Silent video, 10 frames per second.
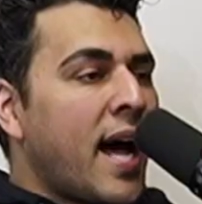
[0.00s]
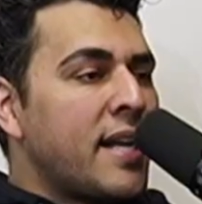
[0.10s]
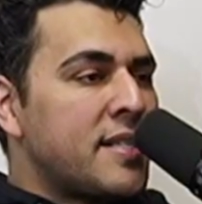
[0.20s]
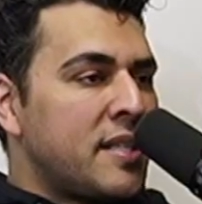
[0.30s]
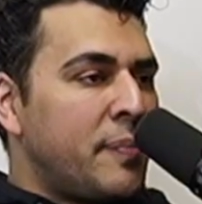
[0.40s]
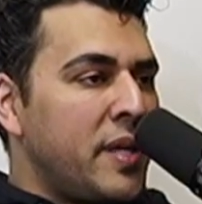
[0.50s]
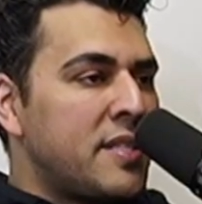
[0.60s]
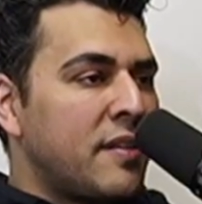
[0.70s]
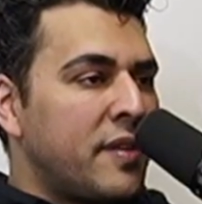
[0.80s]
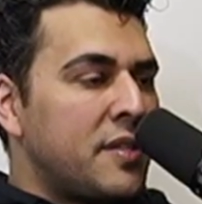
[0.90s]
honesty
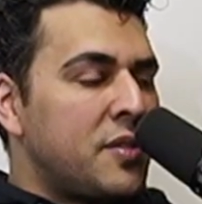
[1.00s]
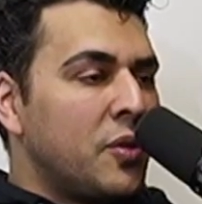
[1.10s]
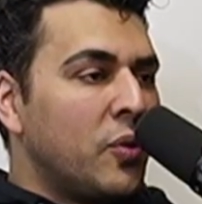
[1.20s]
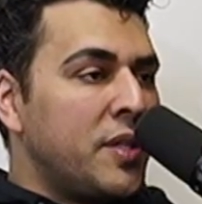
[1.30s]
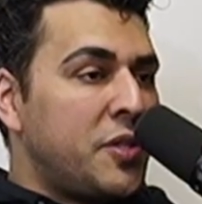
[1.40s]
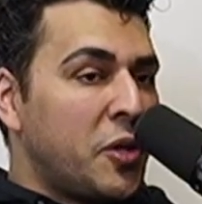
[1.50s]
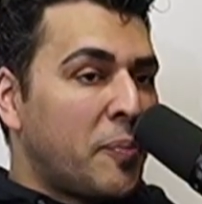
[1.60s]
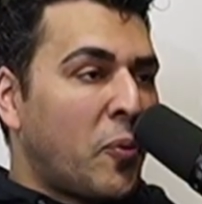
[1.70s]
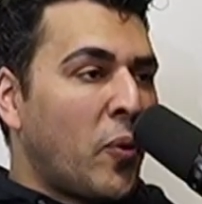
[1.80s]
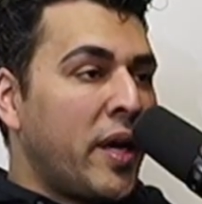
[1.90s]
piece of it too. And to your
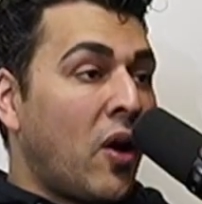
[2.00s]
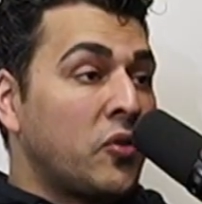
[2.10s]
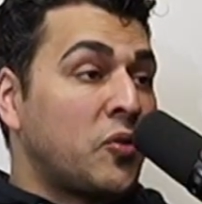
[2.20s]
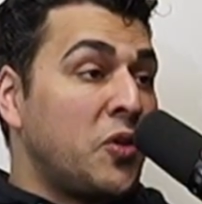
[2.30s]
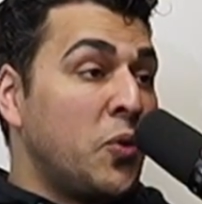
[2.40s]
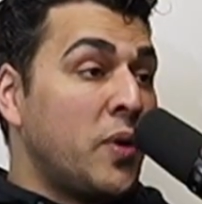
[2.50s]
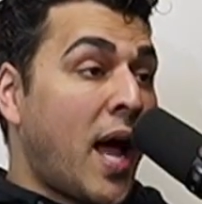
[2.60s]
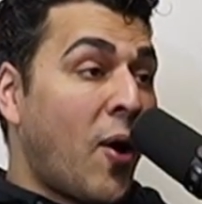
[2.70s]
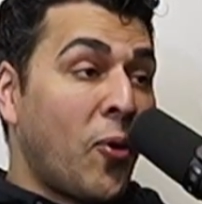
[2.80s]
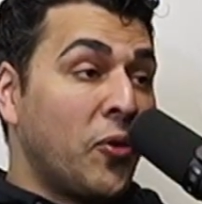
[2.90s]
point, also you
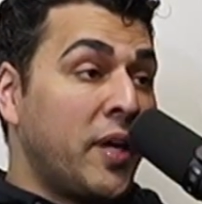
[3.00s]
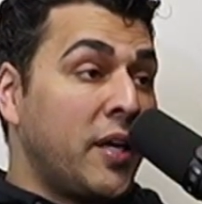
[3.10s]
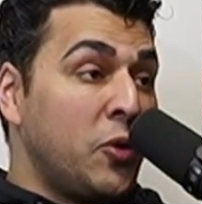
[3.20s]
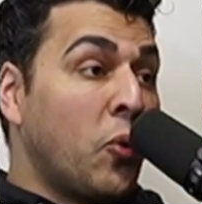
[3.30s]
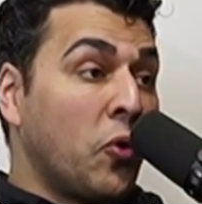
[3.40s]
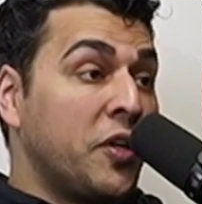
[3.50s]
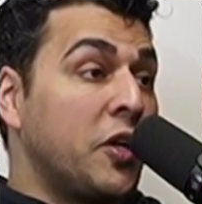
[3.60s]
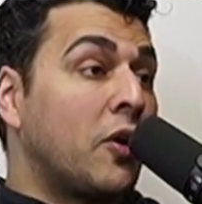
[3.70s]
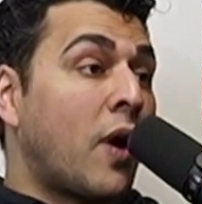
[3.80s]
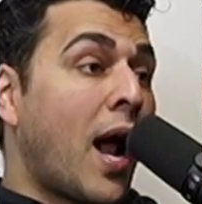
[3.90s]
holding
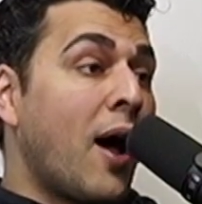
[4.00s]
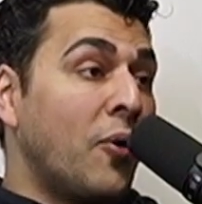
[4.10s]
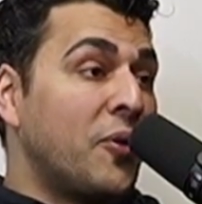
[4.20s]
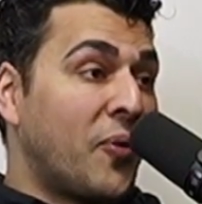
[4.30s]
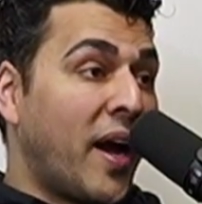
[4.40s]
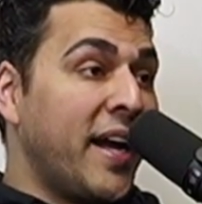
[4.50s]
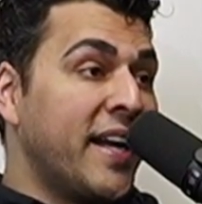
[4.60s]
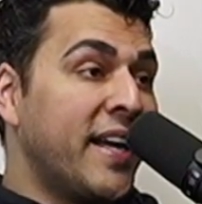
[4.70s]
your ground, right?